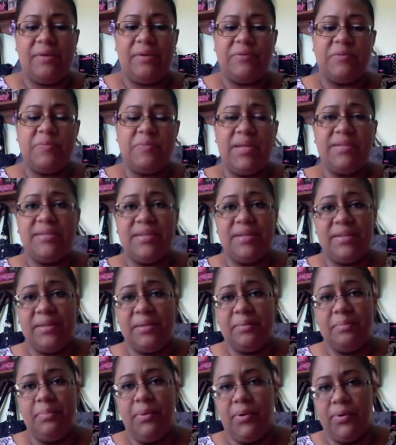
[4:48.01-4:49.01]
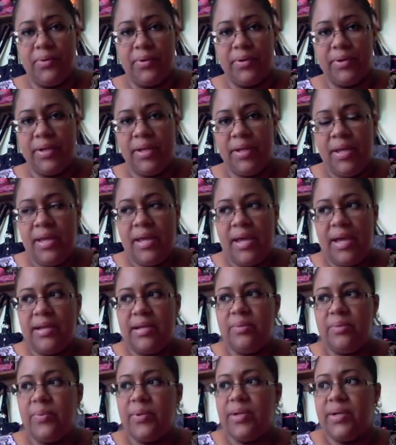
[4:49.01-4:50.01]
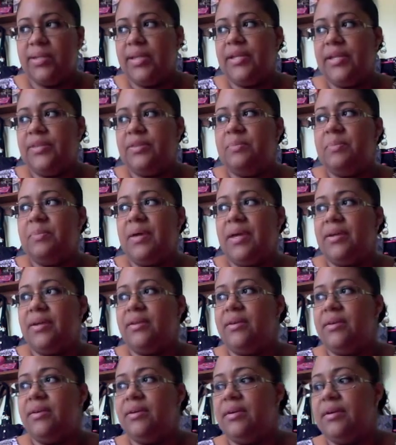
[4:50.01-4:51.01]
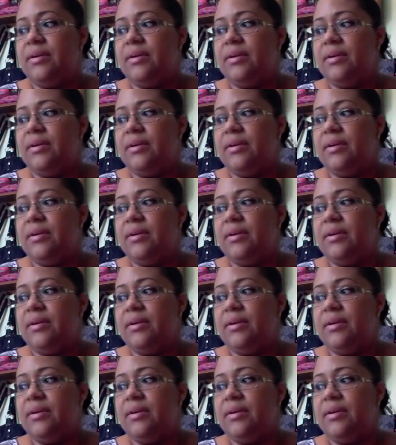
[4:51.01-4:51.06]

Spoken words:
I was basically bored. I didn't want to lay in the bed.